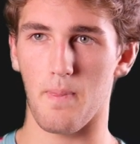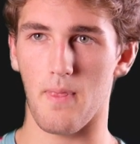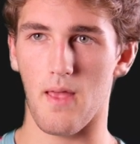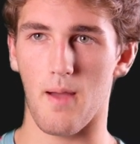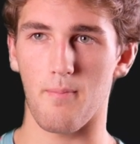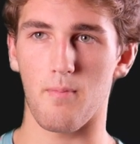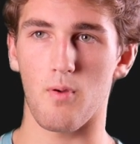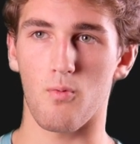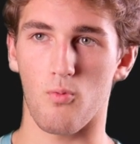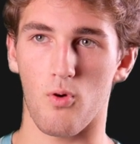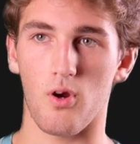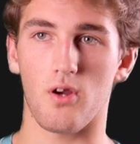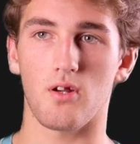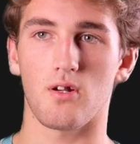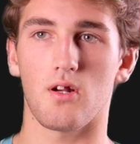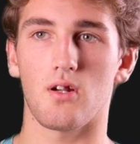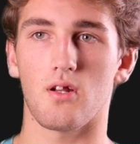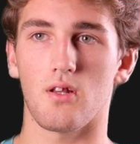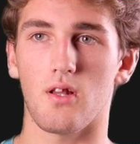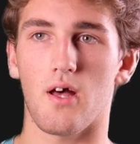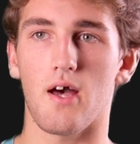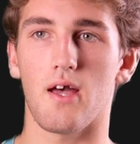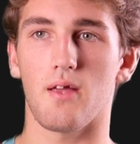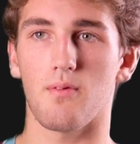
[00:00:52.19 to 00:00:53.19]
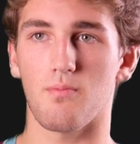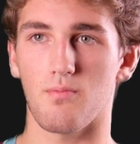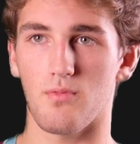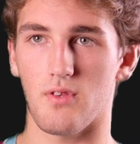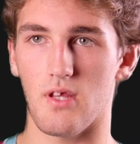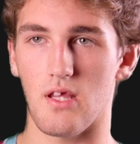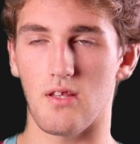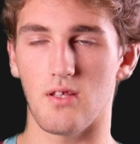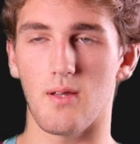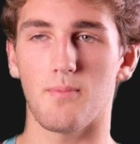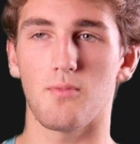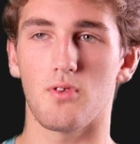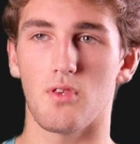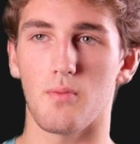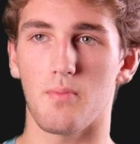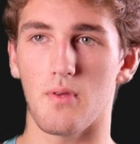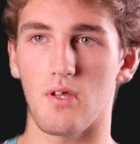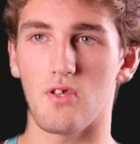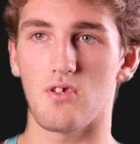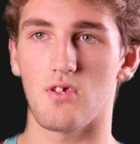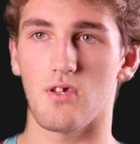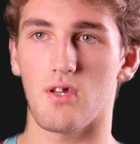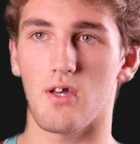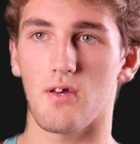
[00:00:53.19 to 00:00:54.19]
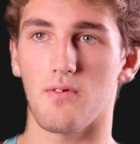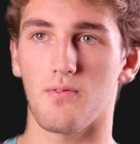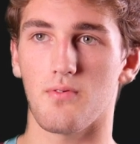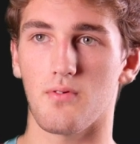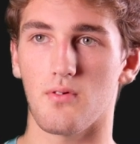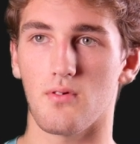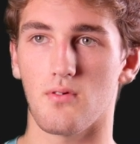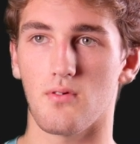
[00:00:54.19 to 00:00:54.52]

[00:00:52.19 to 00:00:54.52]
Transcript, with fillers: I've been working on a lot leading up to the PGF.